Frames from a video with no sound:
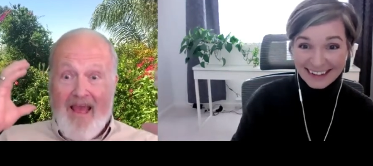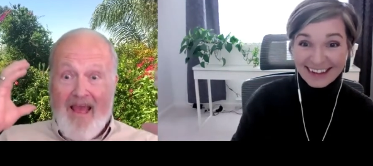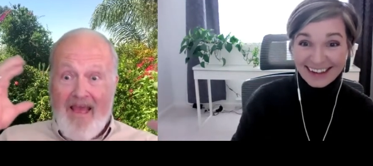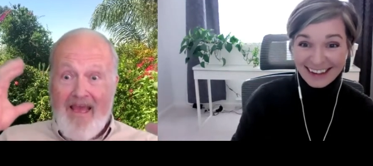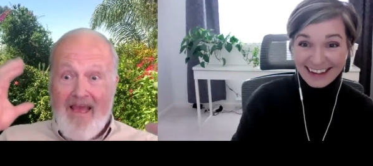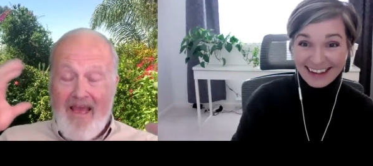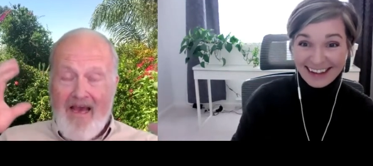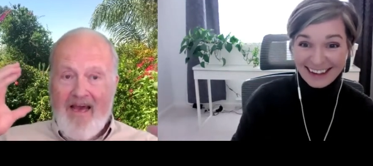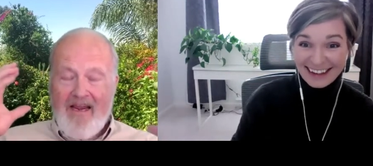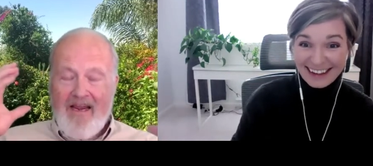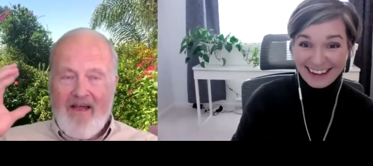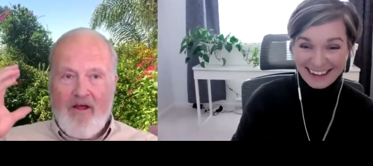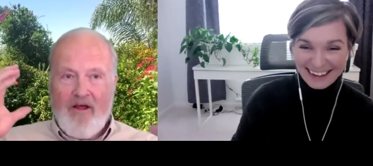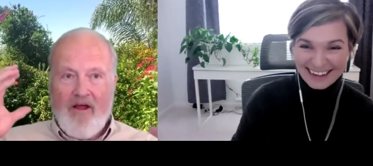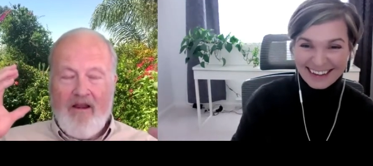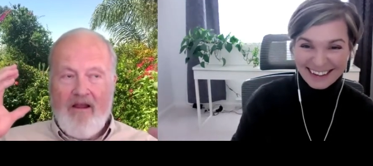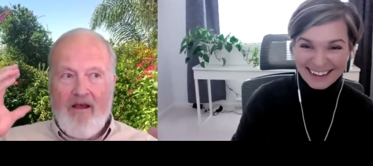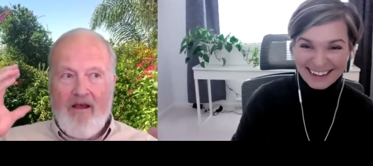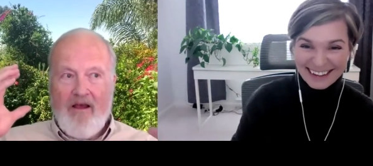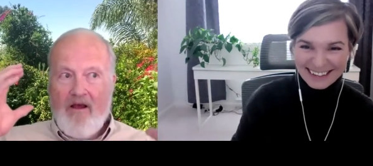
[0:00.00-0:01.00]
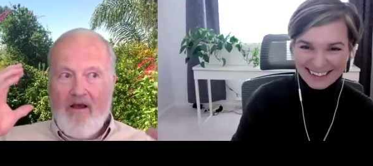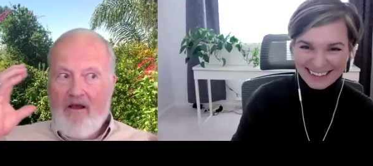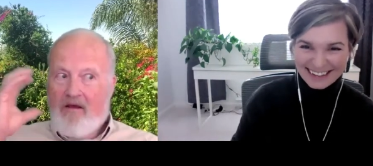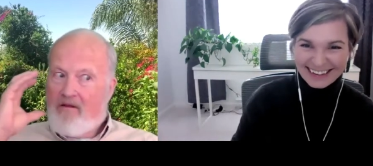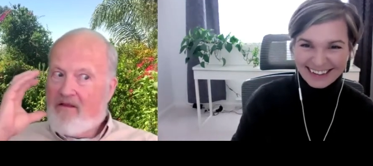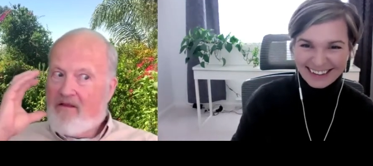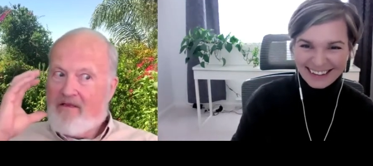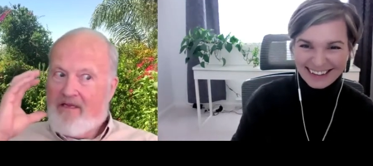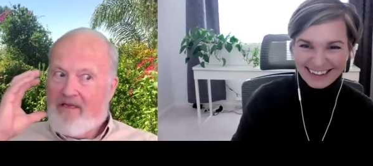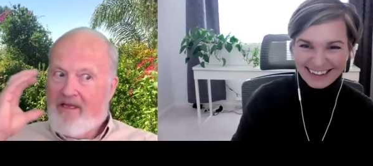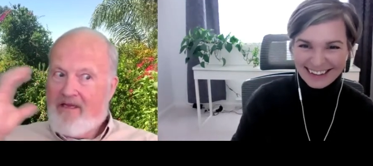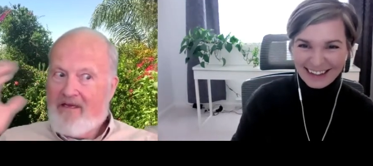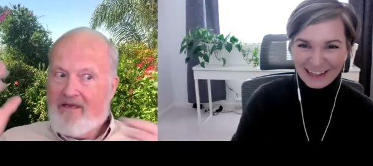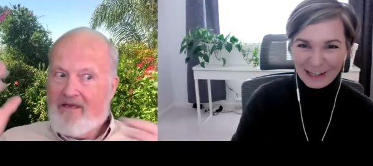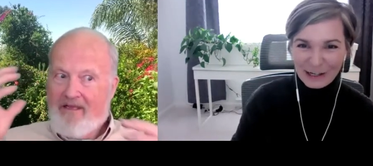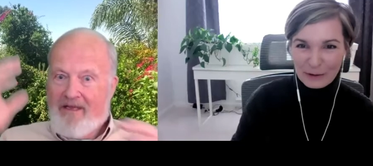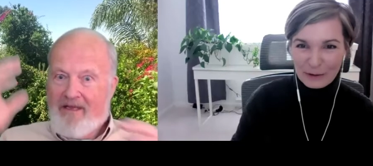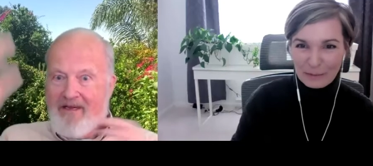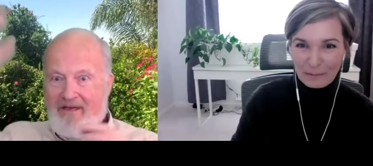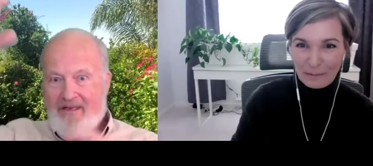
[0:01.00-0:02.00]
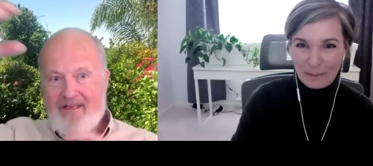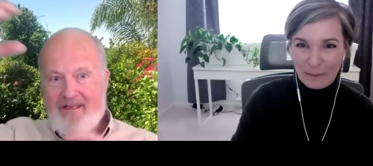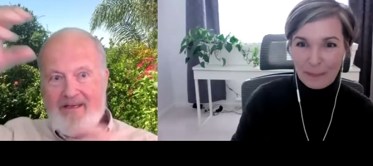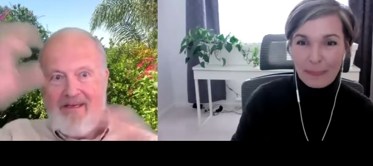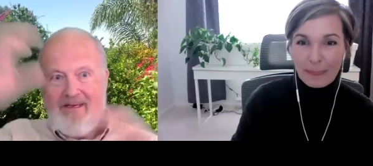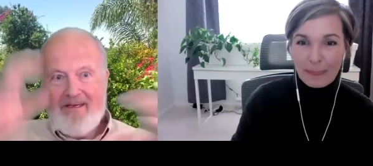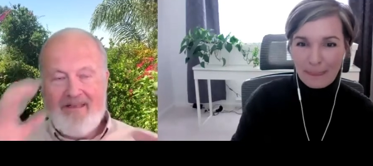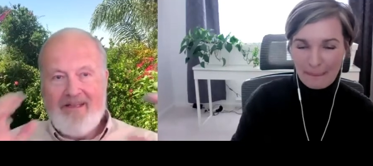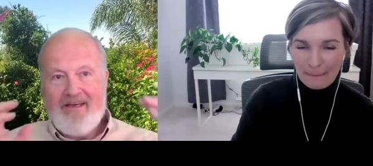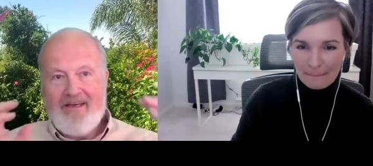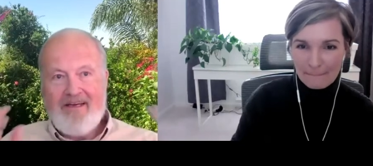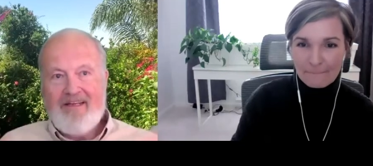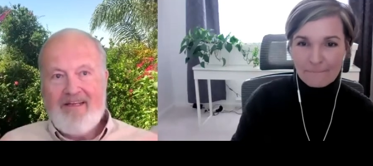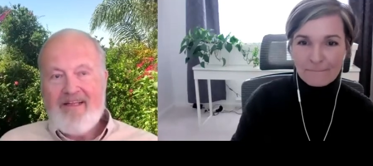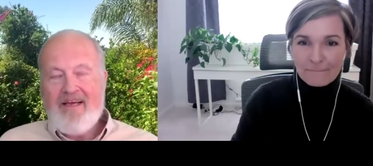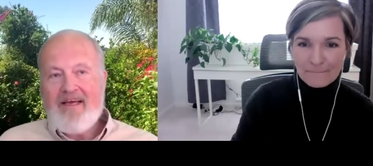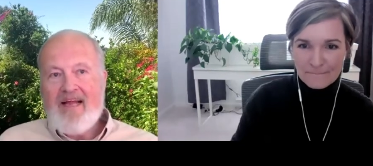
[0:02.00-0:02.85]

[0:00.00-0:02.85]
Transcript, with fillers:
Speaker 1: yeah, and I thought, click, click, click, click, mm-hmm.